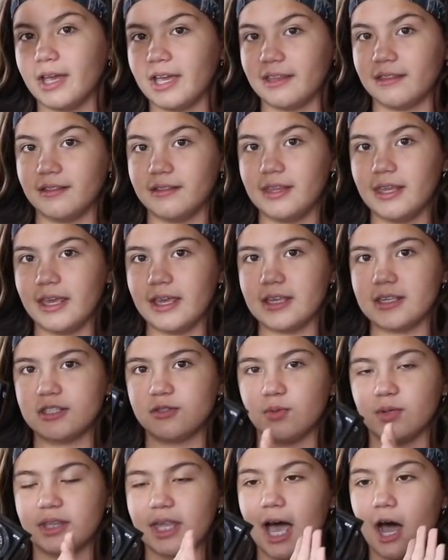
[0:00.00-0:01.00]
like
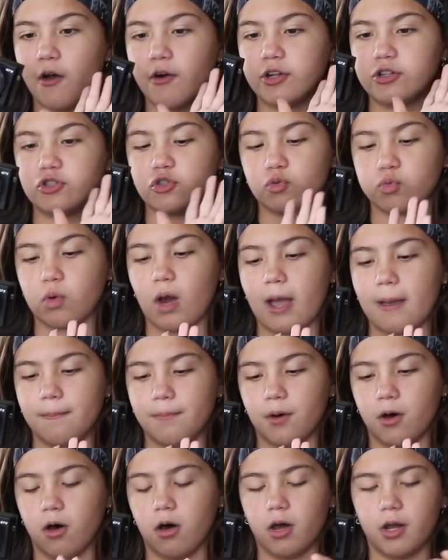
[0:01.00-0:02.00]
this without a
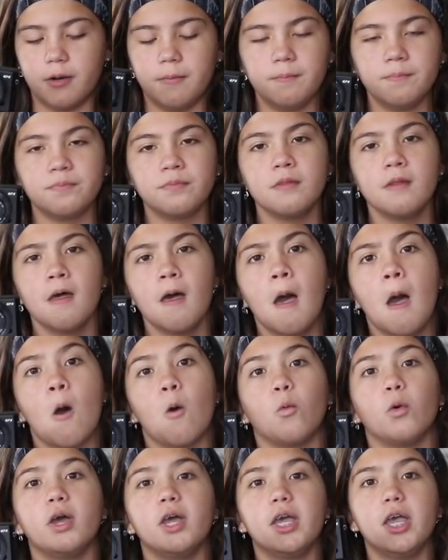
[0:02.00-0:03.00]
tripod.
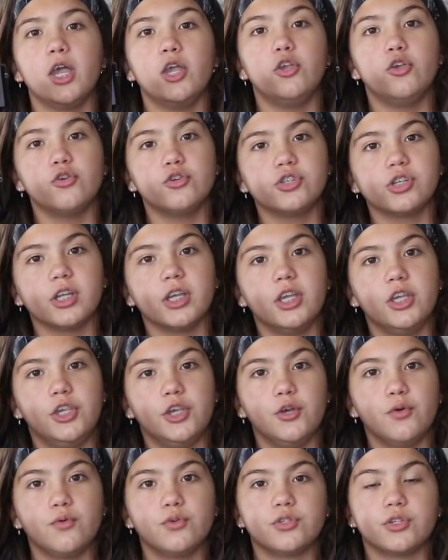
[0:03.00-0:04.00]
We usually
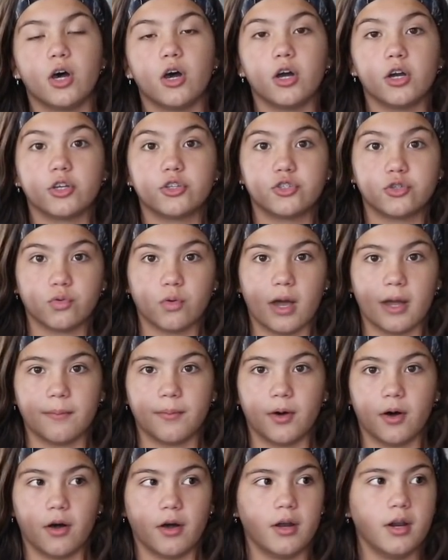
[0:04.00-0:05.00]
use our
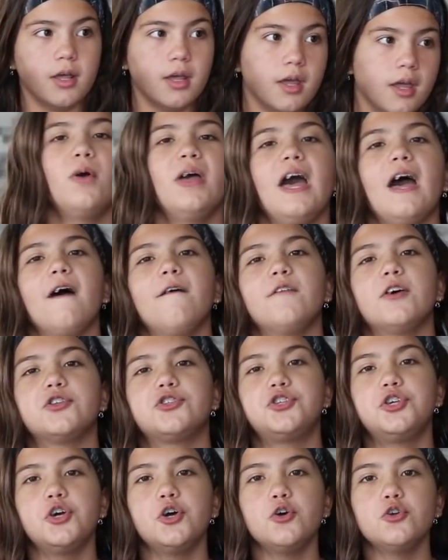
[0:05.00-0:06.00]
tripod. We have
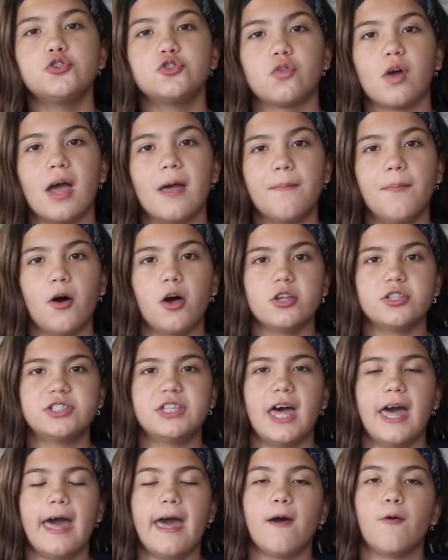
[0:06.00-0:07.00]
two tripods
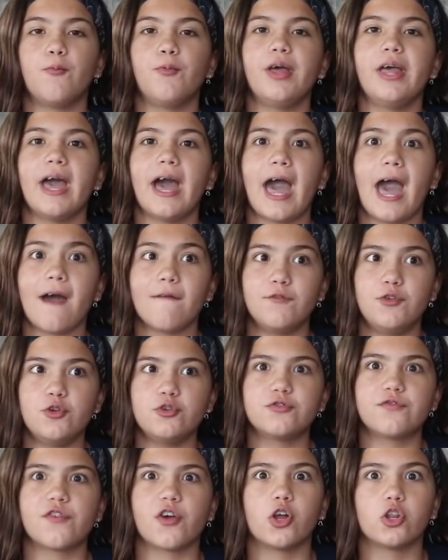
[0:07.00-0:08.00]
that we have
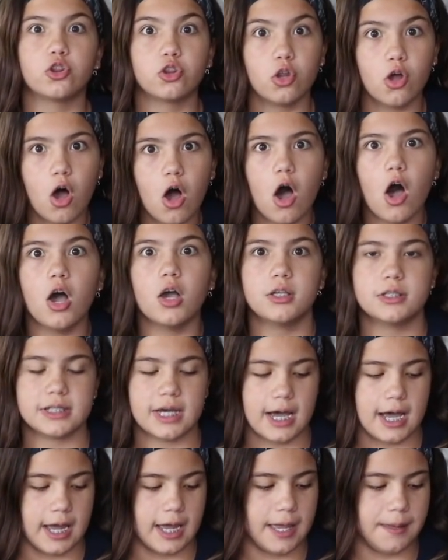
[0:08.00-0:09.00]
used for a long
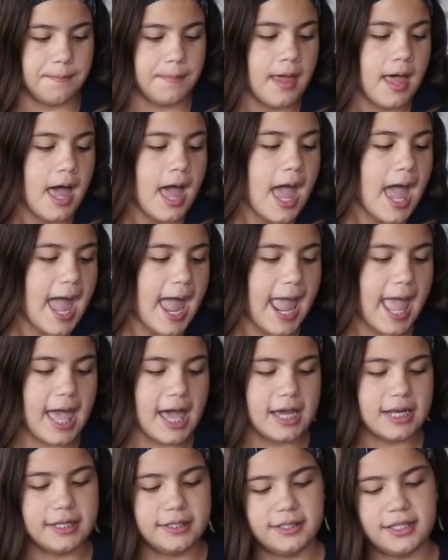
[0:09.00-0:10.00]
time.
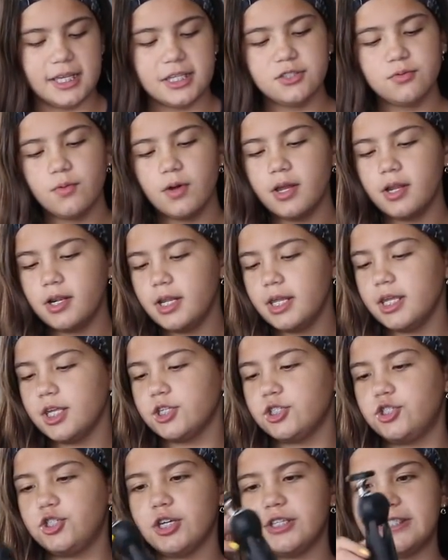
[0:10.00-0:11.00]
And this one
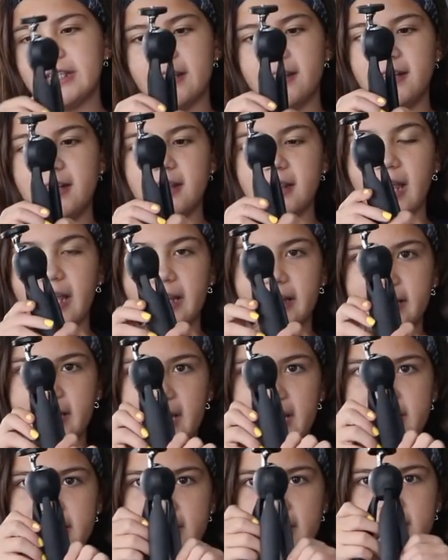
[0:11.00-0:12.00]
is just like
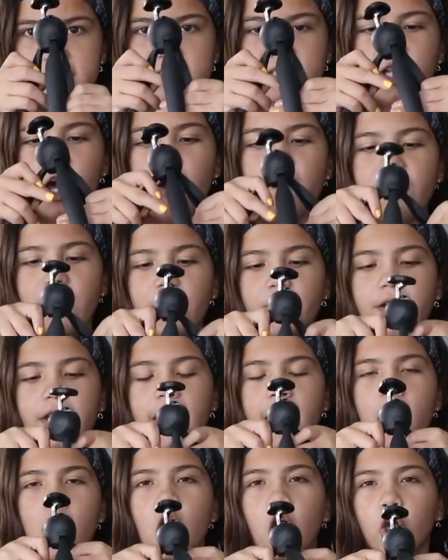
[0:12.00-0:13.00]
this. It's not
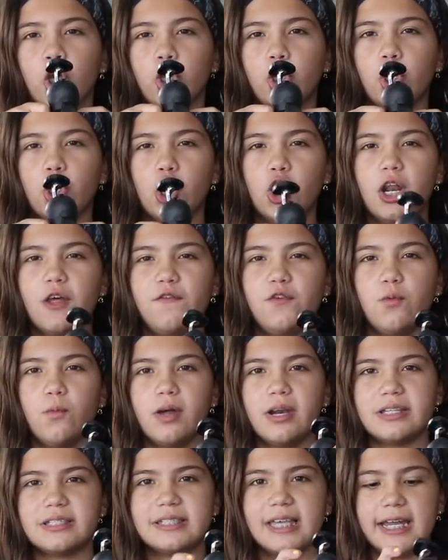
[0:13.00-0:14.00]
very good if you
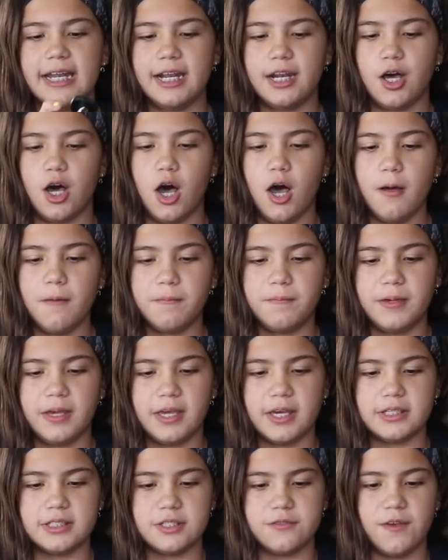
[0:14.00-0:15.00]
want to set it up
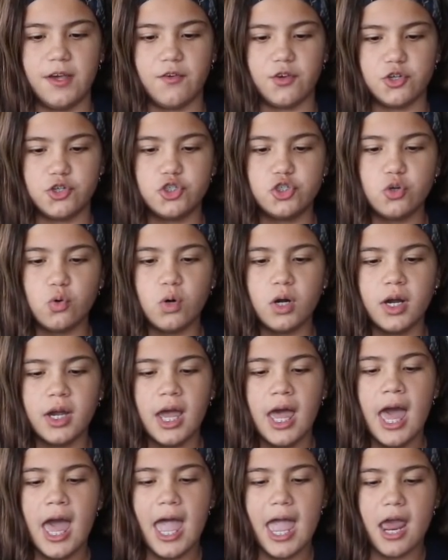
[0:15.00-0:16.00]
because it's very
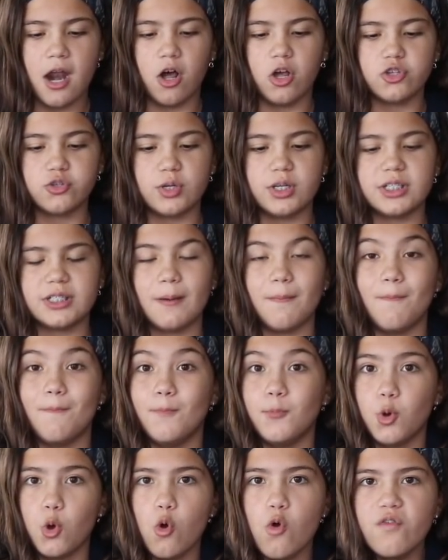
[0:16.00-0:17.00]
short and also
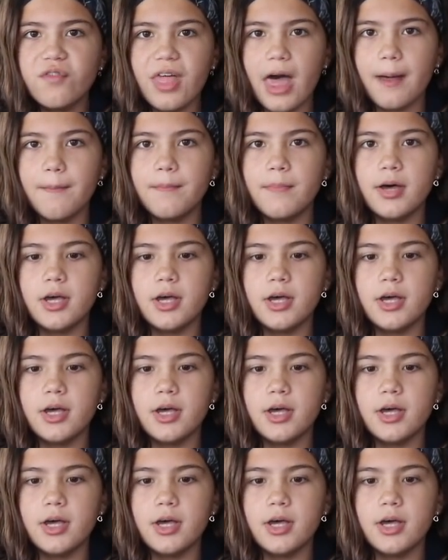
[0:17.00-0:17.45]
doesn't move that